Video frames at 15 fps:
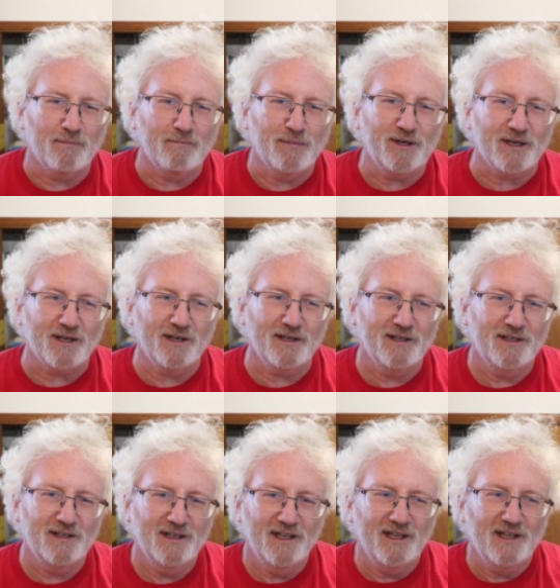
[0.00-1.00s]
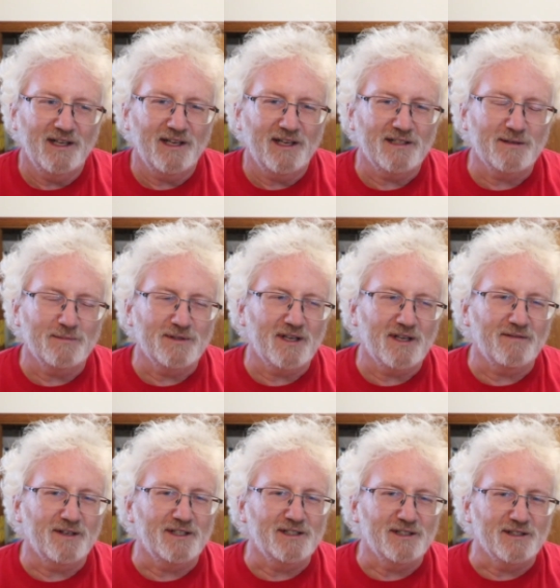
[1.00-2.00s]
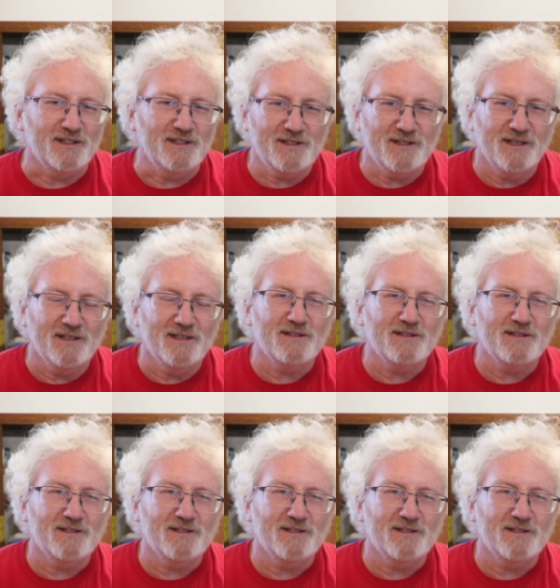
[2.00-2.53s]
book and some 7 inches.